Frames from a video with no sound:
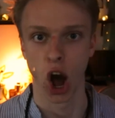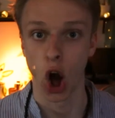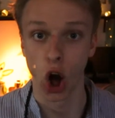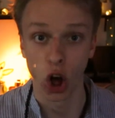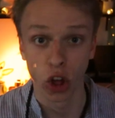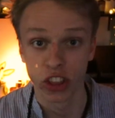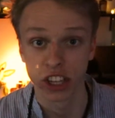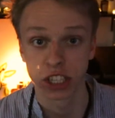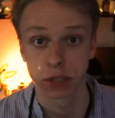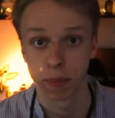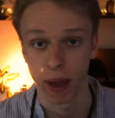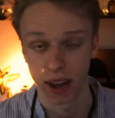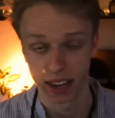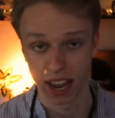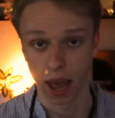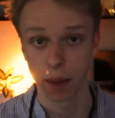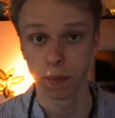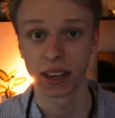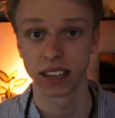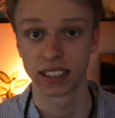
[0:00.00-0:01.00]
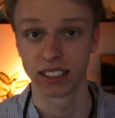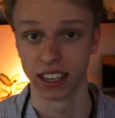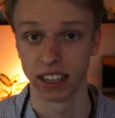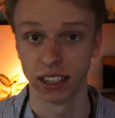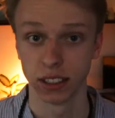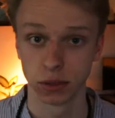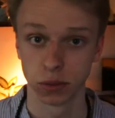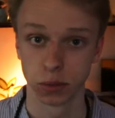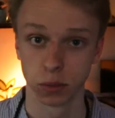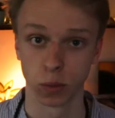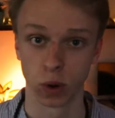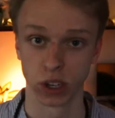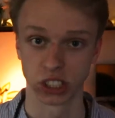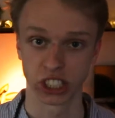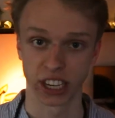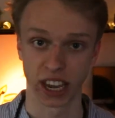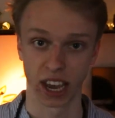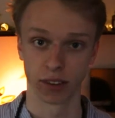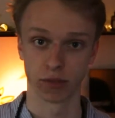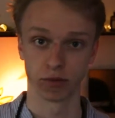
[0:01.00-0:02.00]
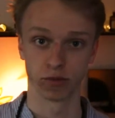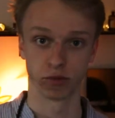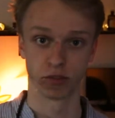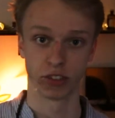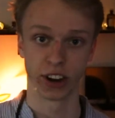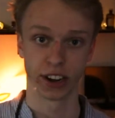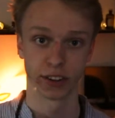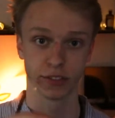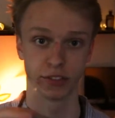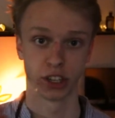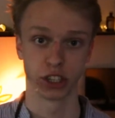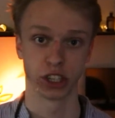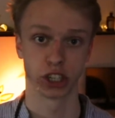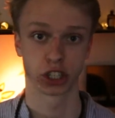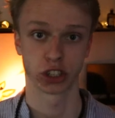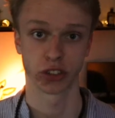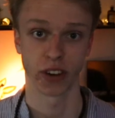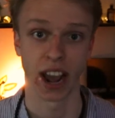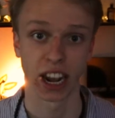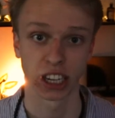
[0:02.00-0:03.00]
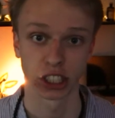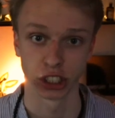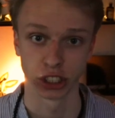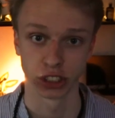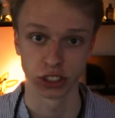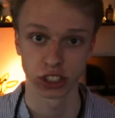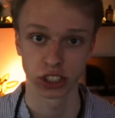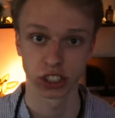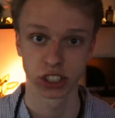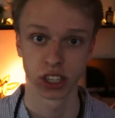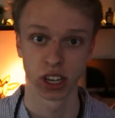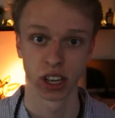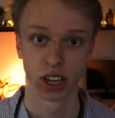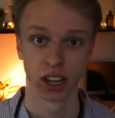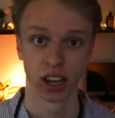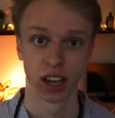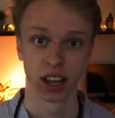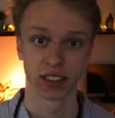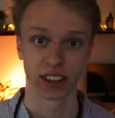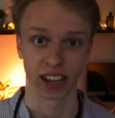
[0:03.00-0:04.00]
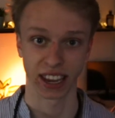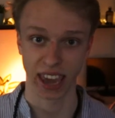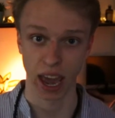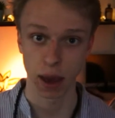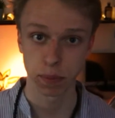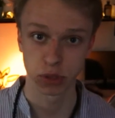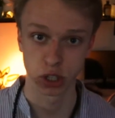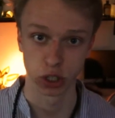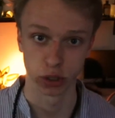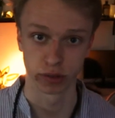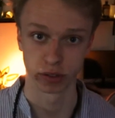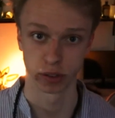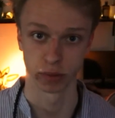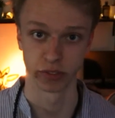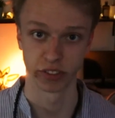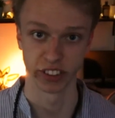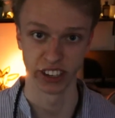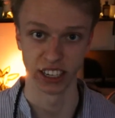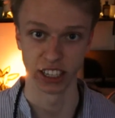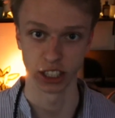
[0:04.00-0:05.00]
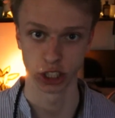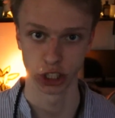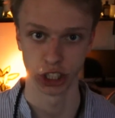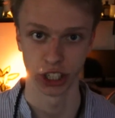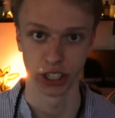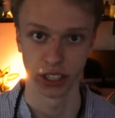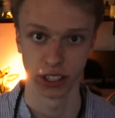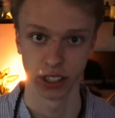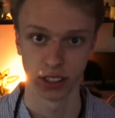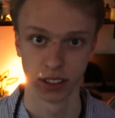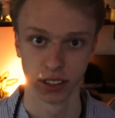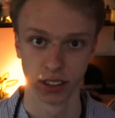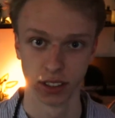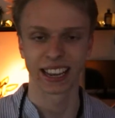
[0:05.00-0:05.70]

All this pandemic did was get rid of the distractions that kept you from feeling shitty.